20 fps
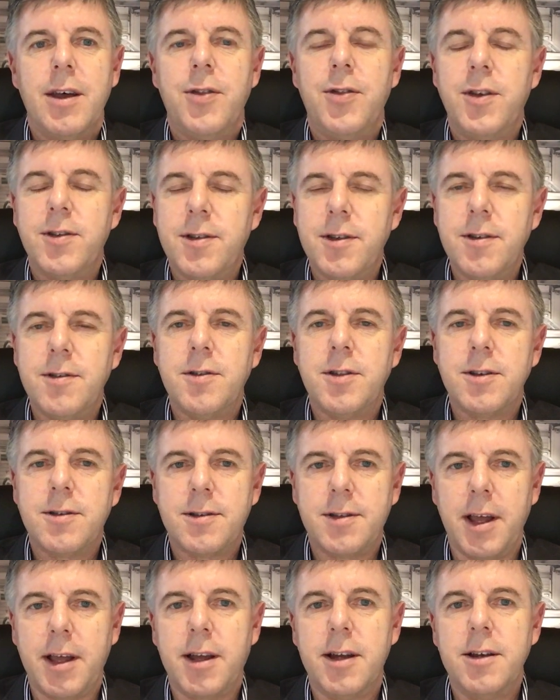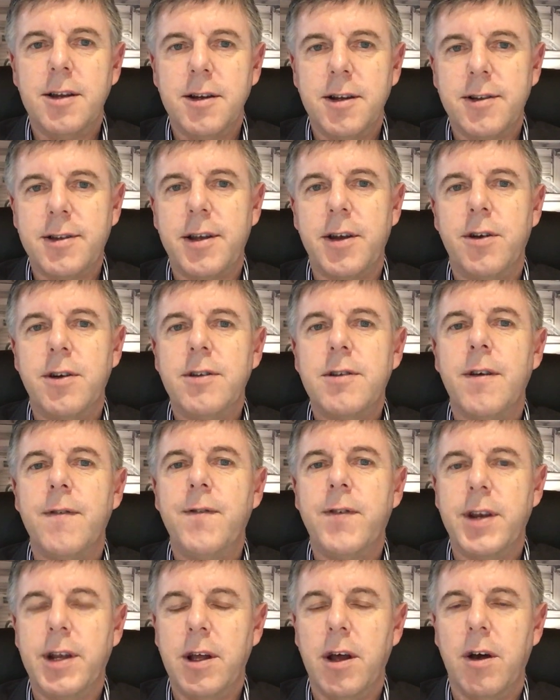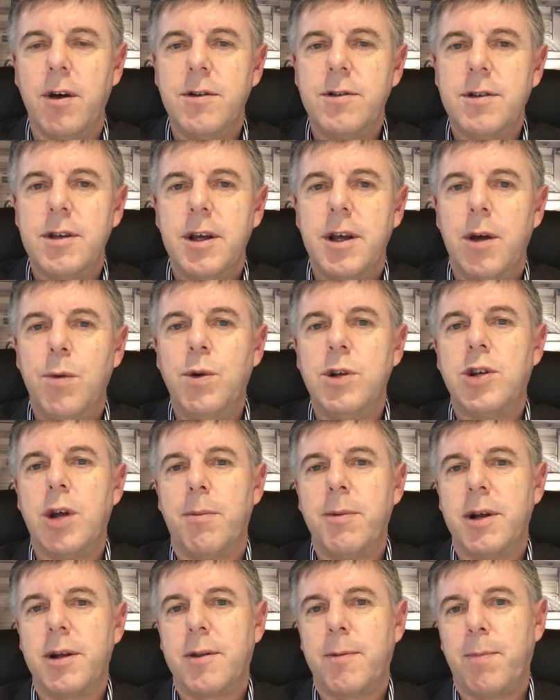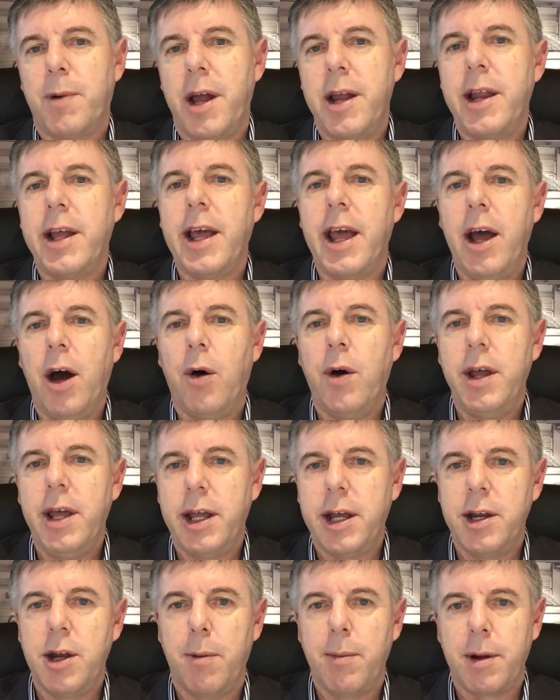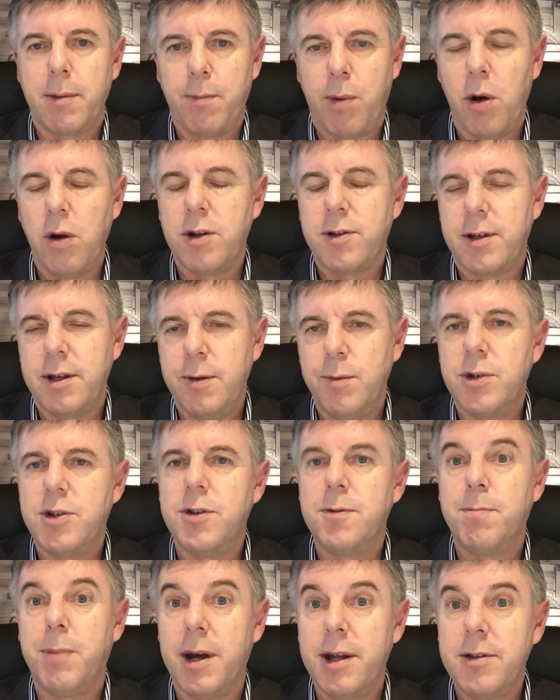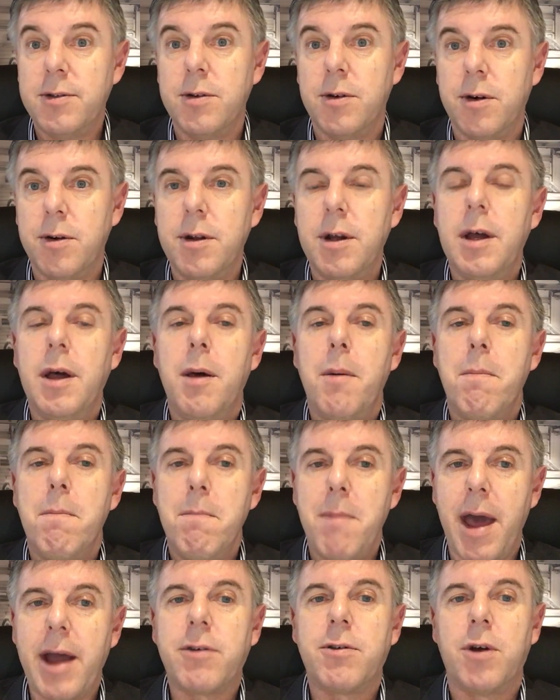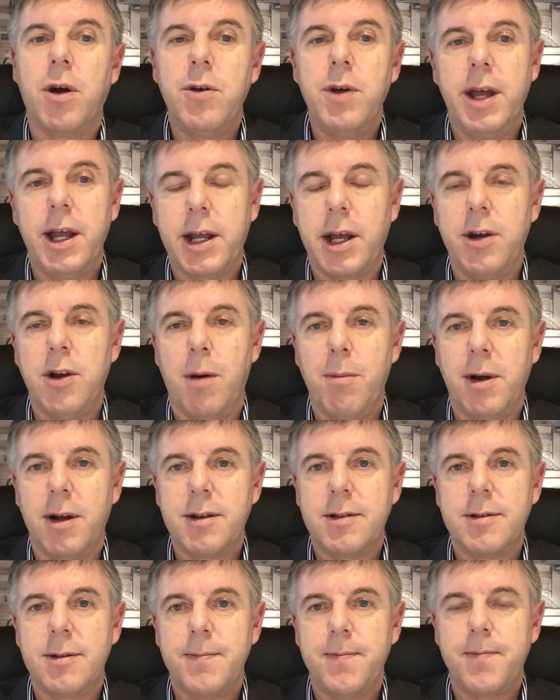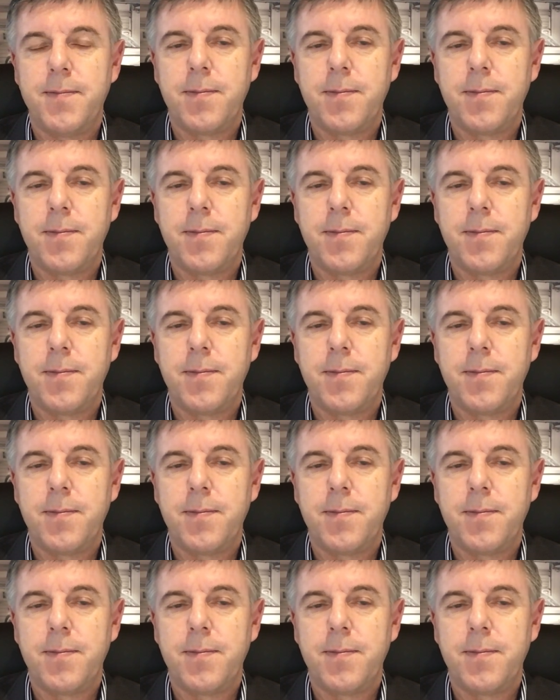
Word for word: This is the second in a series of videos in which I'm explaining our economic policy which is based on macroeconomics.